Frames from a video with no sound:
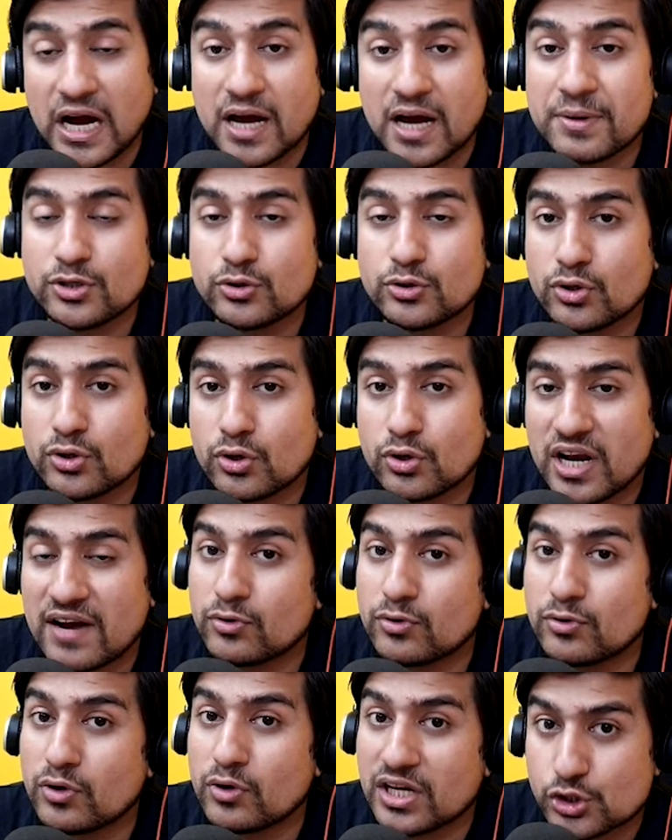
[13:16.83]
I mean, you don't
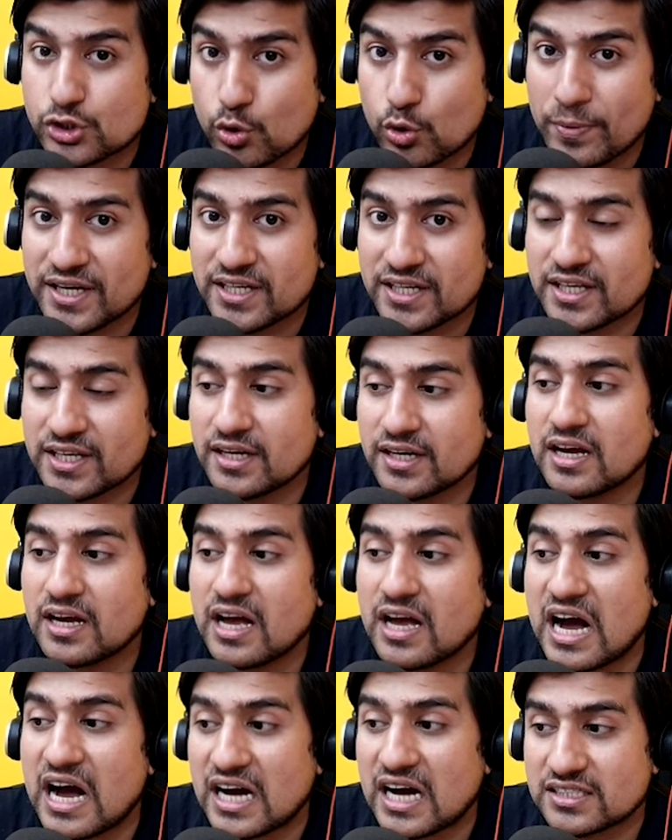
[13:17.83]
have to assume anything.
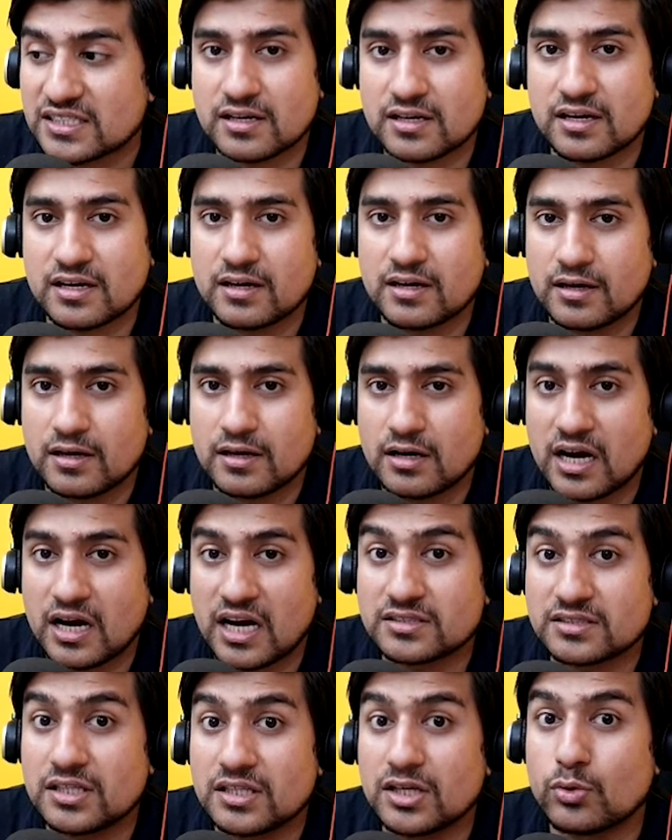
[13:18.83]
Ask,
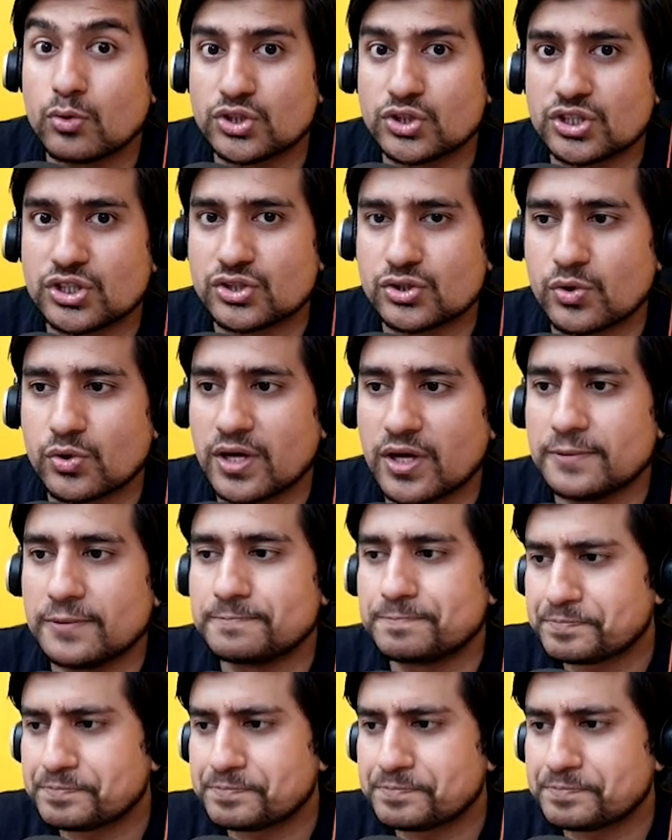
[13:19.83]
ask the questions. Okay.